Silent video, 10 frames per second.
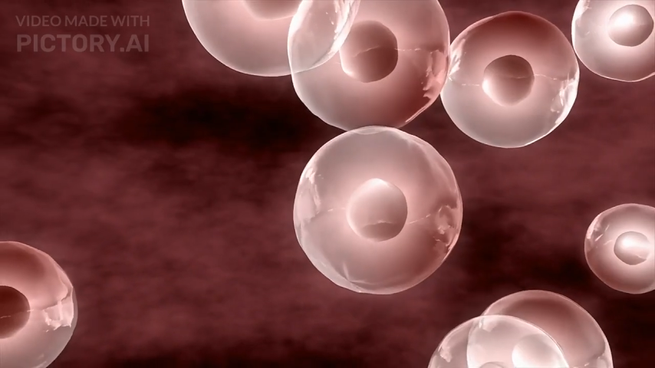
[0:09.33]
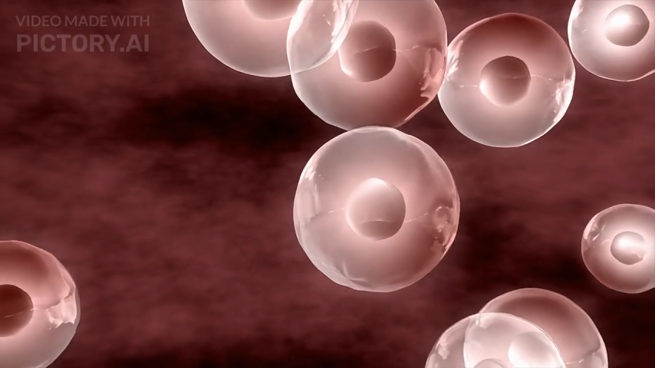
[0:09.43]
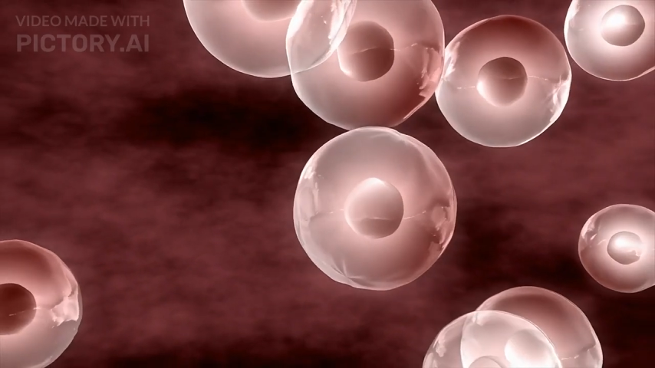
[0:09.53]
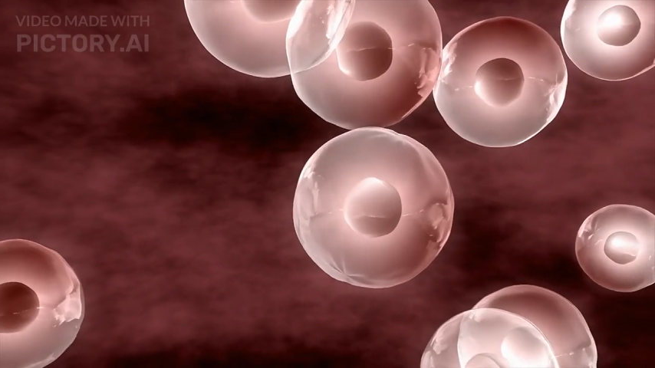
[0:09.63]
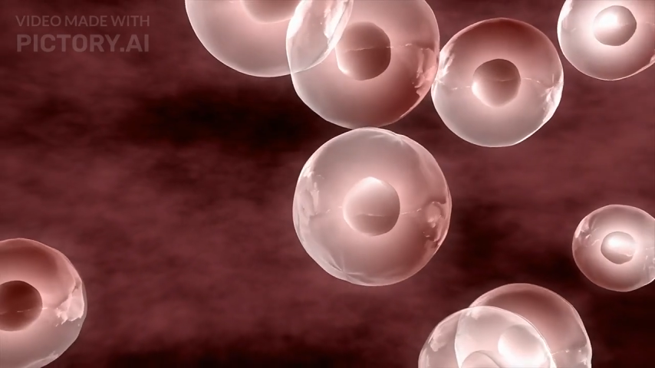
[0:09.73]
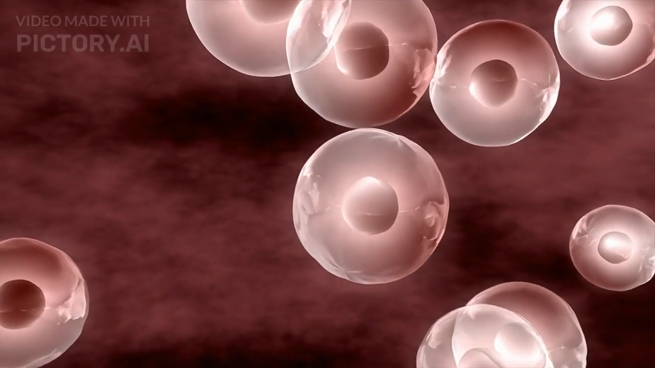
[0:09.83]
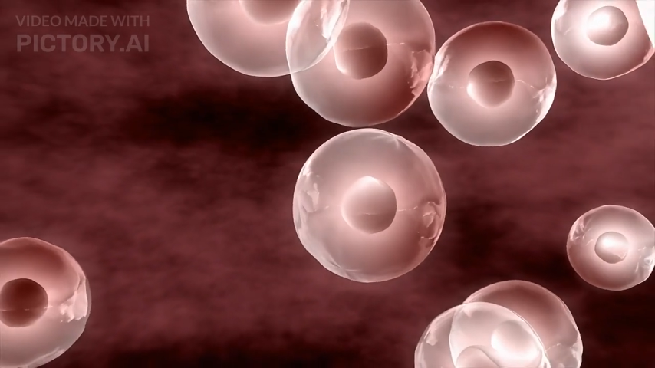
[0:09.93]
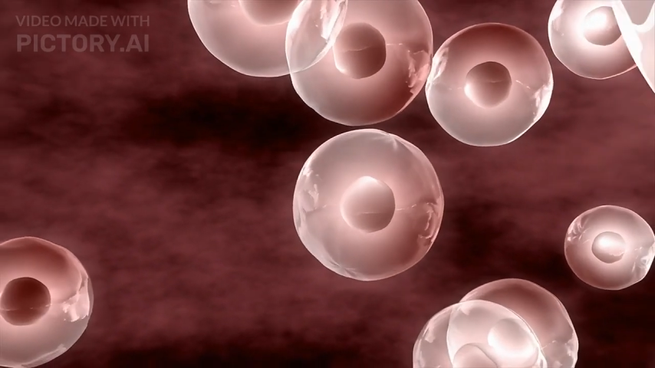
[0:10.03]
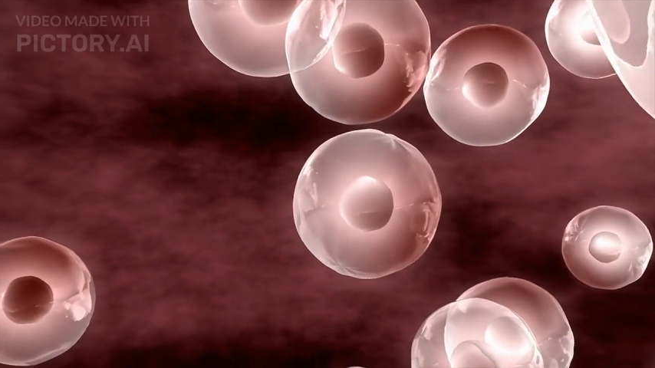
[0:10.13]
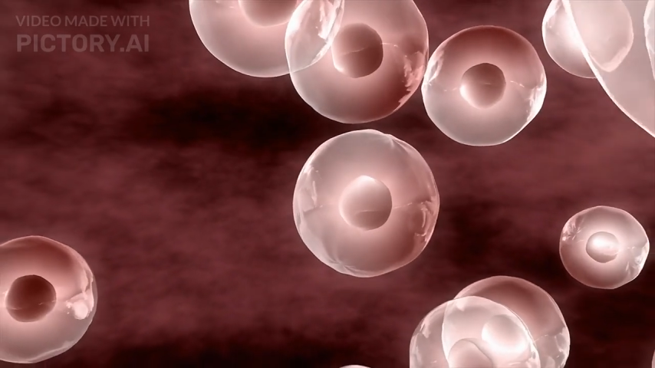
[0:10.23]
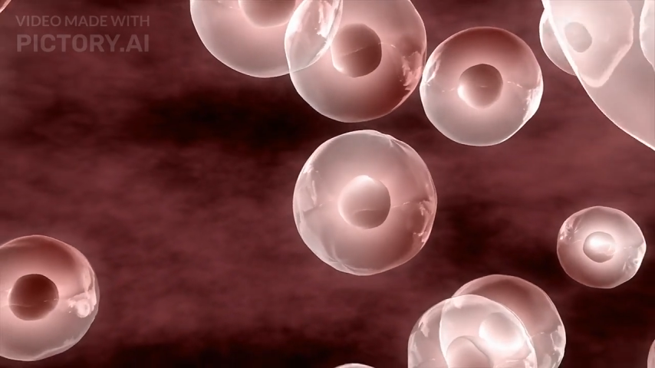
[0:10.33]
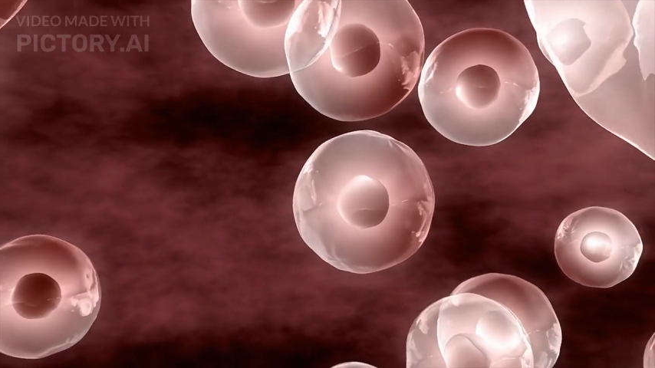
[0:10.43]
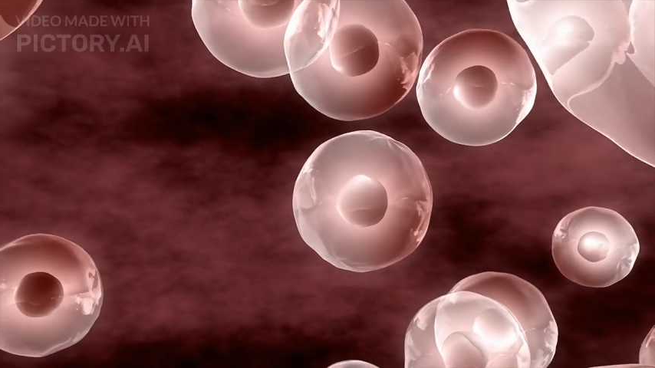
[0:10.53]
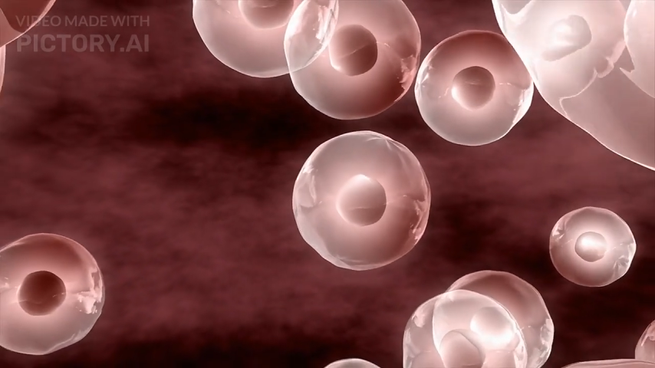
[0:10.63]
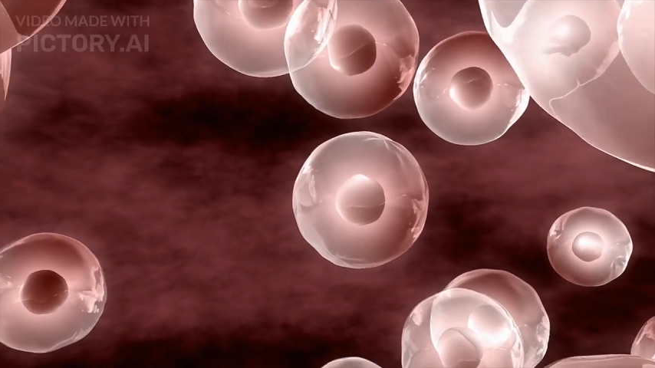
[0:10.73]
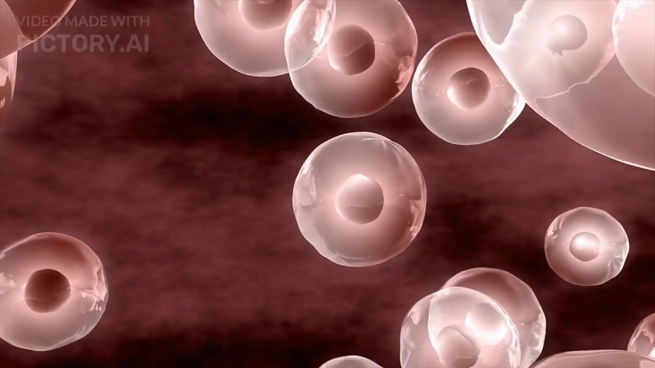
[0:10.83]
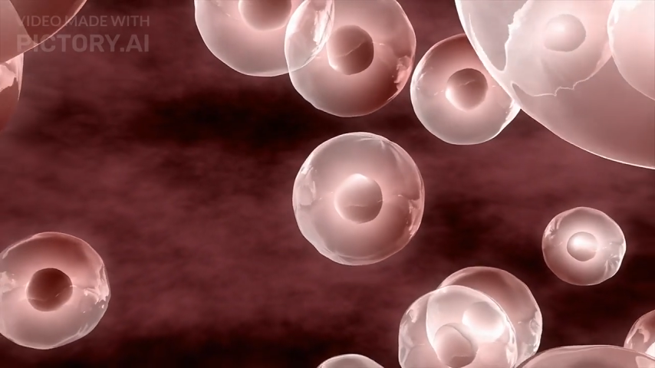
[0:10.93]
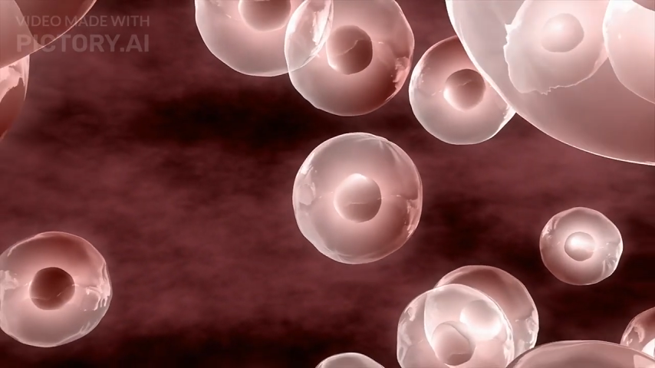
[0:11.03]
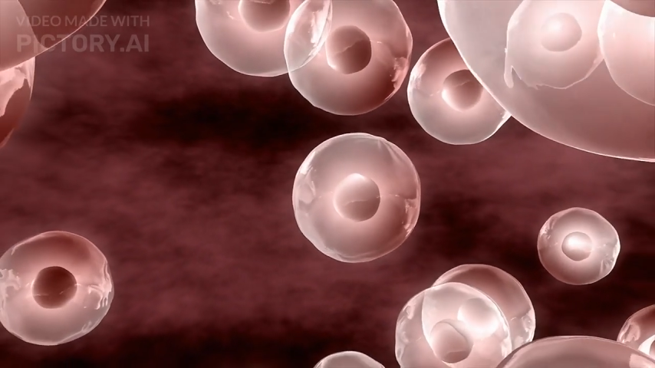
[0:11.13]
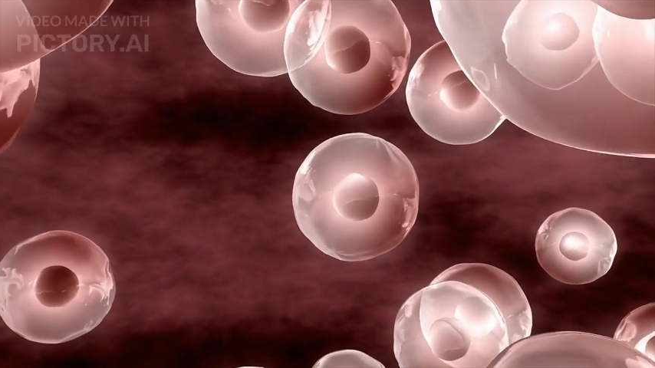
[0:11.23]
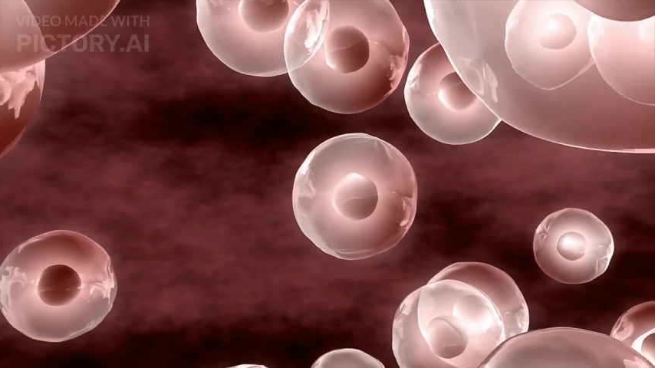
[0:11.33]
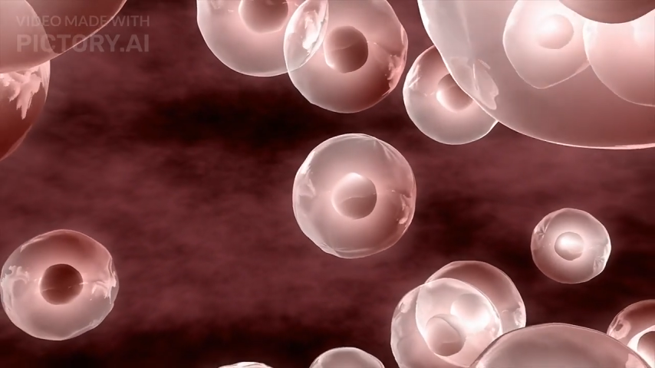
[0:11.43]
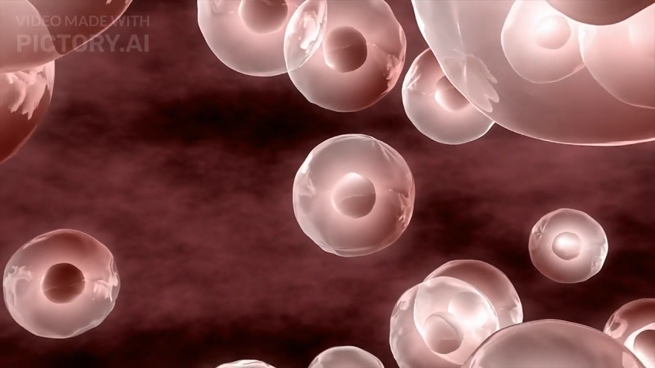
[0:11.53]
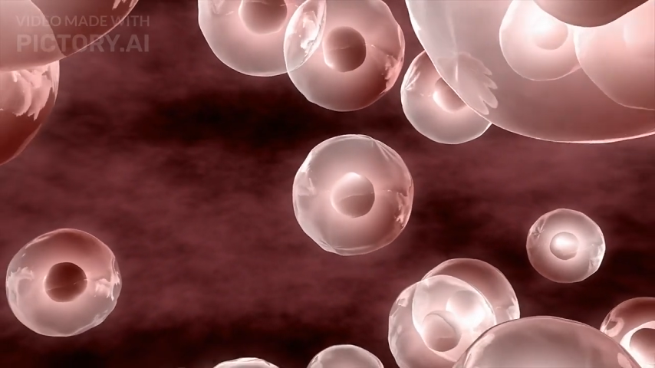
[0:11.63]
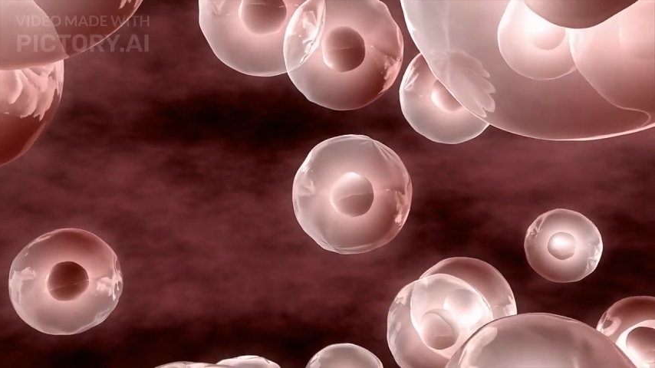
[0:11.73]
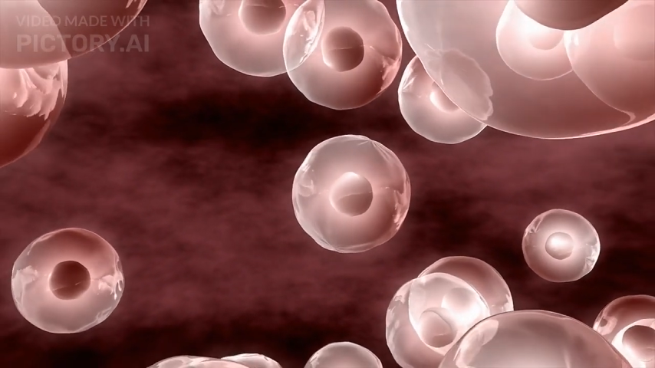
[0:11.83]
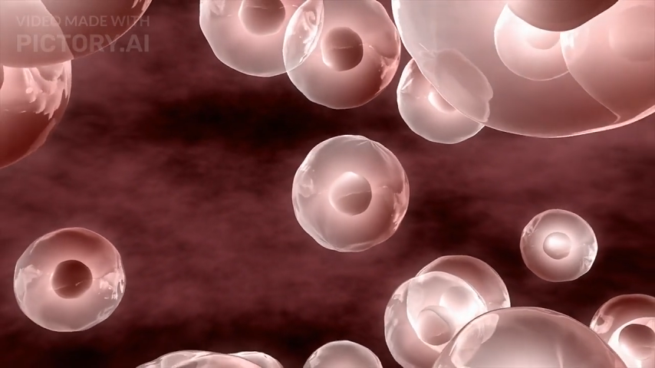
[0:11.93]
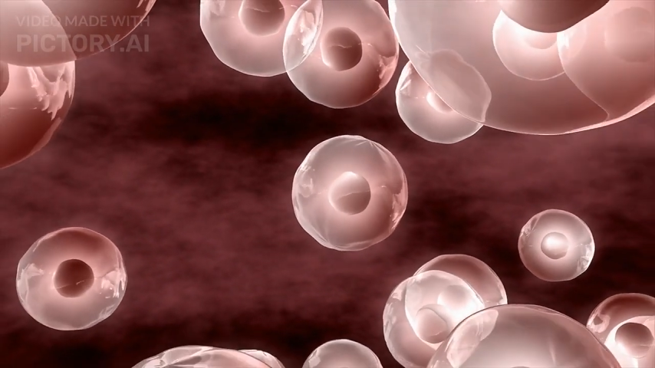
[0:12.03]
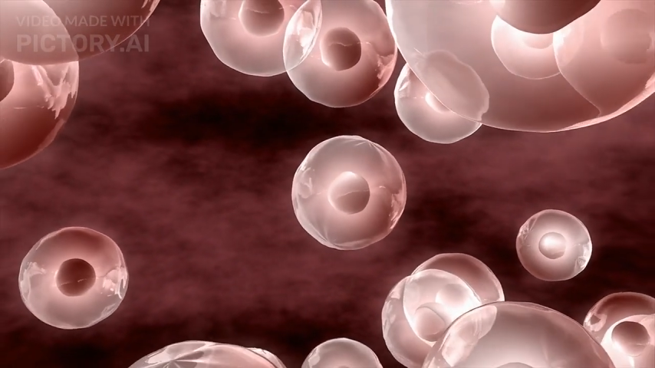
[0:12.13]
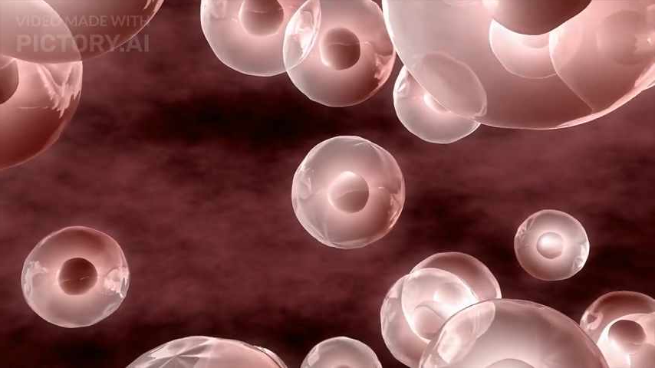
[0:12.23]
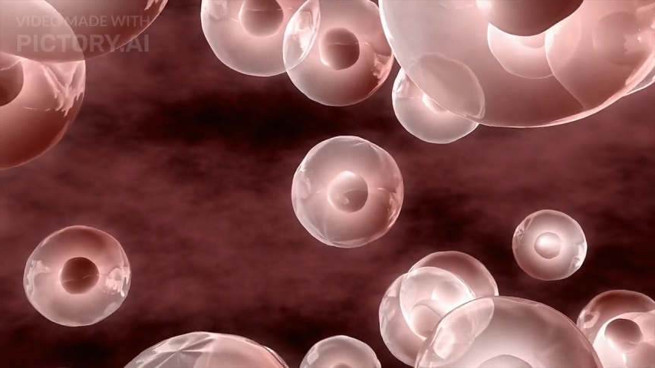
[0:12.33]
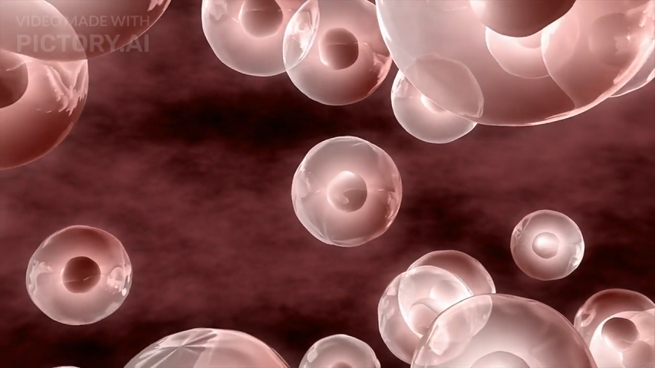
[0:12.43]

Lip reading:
Nobody's mouth can be seen.